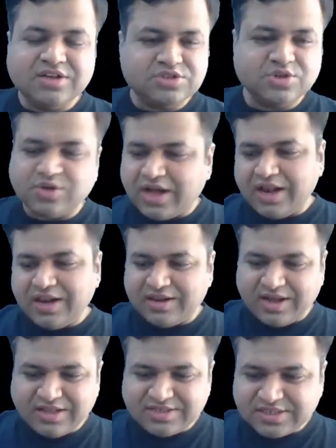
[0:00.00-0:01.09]
So
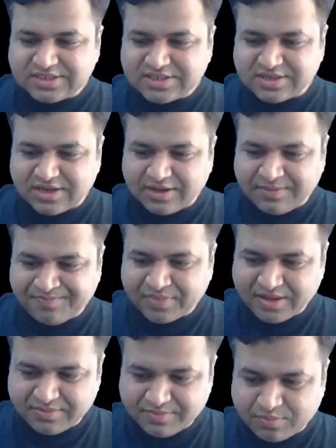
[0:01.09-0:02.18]
I'll just
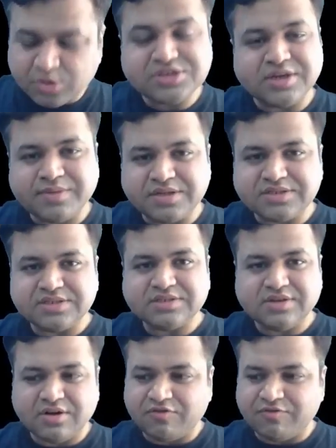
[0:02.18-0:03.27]
put some answers
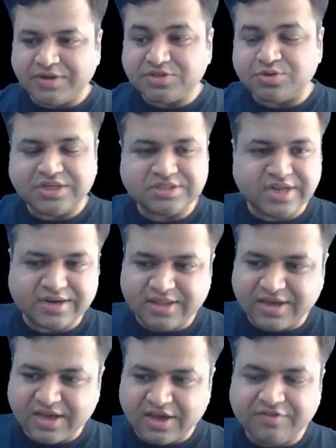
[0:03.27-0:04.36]
of my students that they
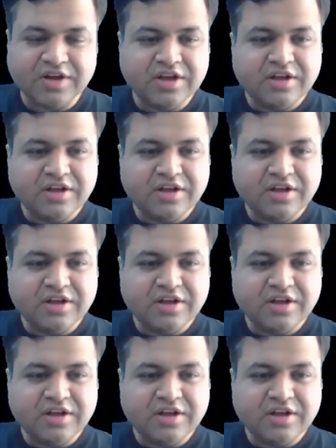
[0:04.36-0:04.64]
gave